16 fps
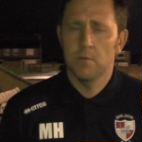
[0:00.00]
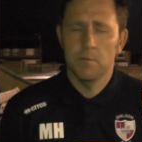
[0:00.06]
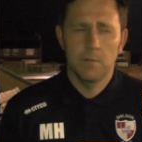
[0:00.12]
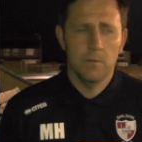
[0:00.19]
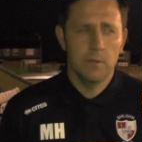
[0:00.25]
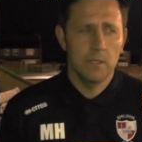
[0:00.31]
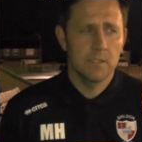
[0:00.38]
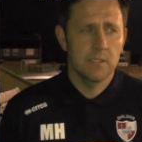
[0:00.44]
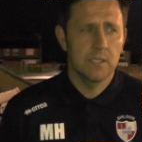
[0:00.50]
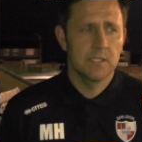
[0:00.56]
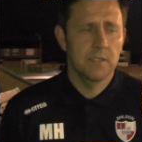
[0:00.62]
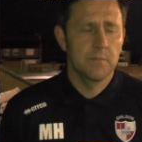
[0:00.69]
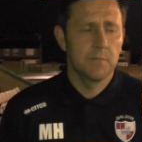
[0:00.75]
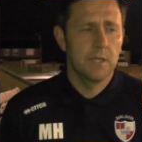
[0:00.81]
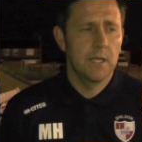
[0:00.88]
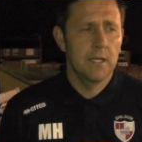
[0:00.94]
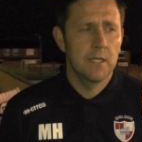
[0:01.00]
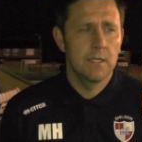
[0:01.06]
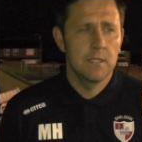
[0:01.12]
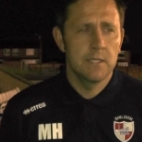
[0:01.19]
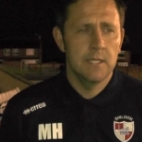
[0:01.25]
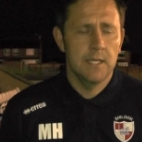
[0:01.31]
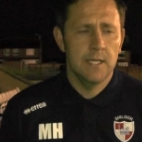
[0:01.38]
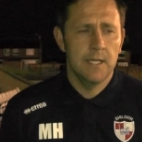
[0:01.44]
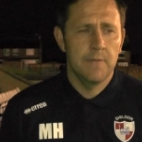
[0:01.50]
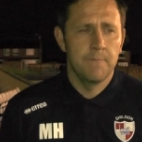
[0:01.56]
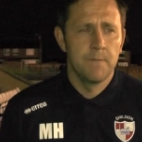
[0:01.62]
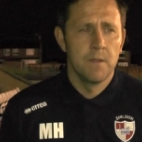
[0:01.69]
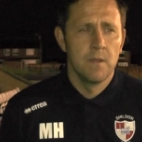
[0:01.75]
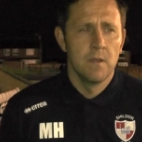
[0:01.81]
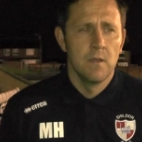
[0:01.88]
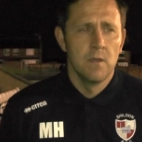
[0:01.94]
We'll, we'll assess him then, and
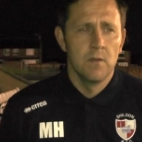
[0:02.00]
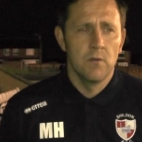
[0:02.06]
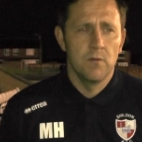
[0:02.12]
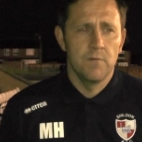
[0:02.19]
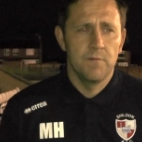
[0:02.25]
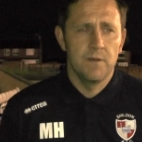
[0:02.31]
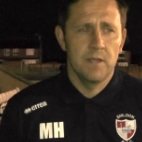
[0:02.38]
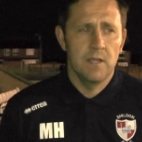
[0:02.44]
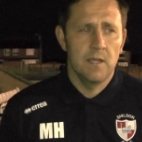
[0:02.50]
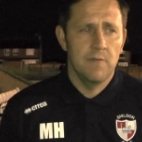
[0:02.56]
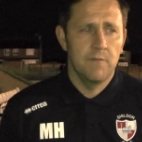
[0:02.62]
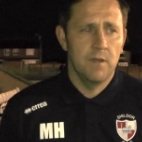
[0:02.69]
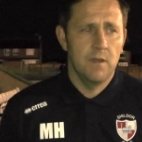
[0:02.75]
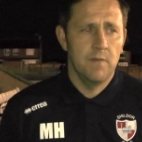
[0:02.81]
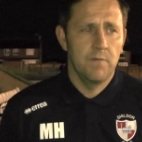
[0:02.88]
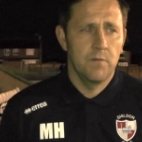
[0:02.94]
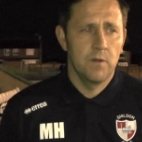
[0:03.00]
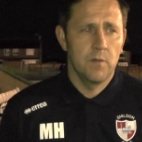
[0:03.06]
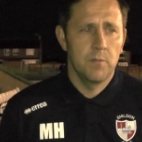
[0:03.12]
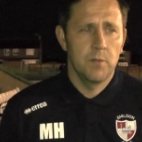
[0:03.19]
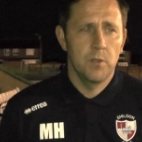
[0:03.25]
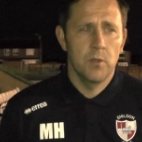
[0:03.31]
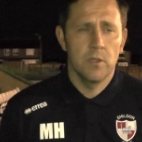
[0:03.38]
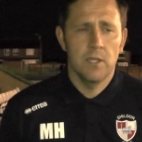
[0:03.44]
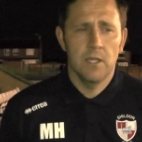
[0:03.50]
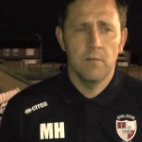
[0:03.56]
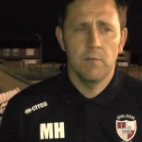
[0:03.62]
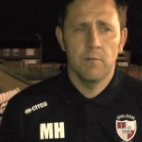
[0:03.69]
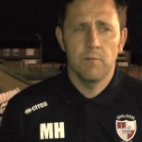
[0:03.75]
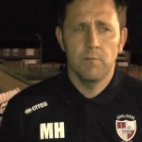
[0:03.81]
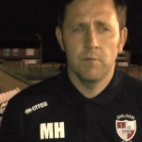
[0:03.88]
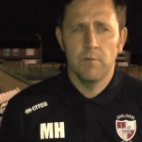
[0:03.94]
um, hopefully everyone will be okay.
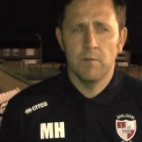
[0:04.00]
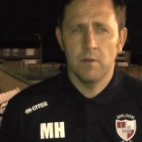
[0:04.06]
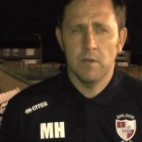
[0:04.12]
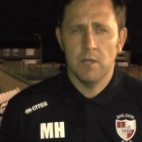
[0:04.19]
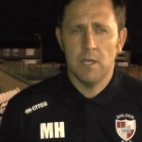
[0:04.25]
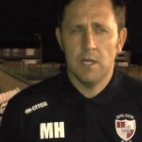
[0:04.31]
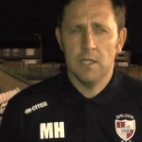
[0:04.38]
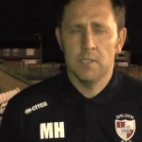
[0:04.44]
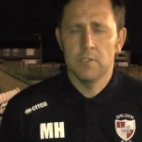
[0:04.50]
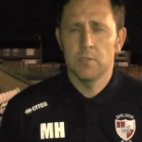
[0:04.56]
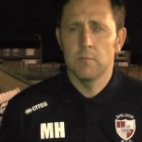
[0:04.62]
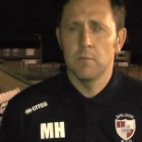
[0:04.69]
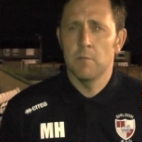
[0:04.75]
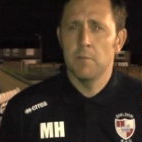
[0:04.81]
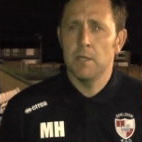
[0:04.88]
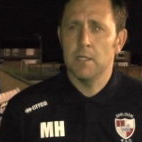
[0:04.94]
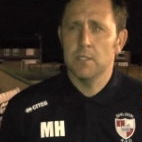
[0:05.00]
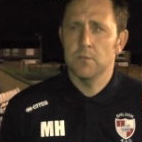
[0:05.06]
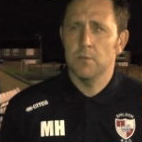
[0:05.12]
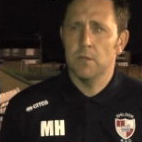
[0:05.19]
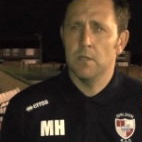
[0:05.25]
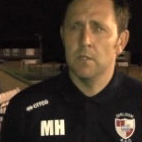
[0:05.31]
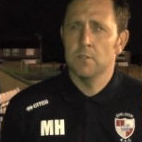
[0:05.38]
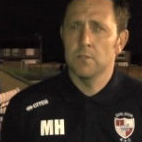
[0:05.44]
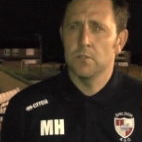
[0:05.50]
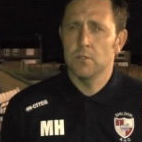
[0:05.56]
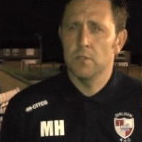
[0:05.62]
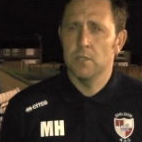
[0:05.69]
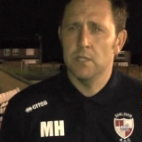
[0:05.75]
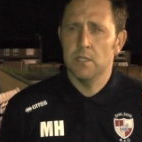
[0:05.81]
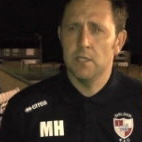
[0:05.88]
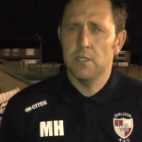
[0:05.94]
We've, we've got Alex coming back as well,
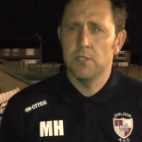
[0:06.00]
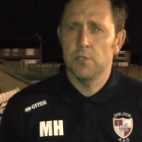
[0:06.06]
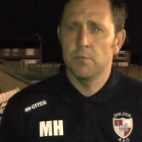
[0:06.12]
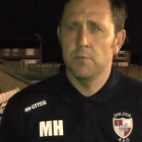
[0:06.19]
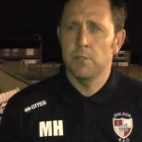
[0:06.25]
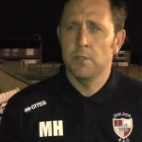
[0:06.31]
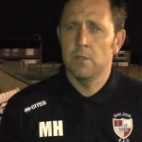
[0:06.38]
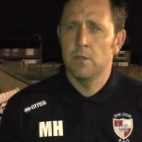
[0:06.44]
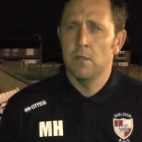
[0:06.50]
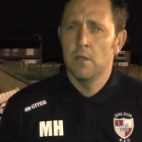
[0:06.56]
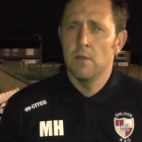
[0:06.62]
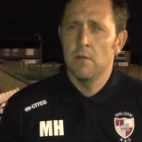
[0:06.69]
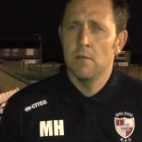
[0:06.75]
so he, he should be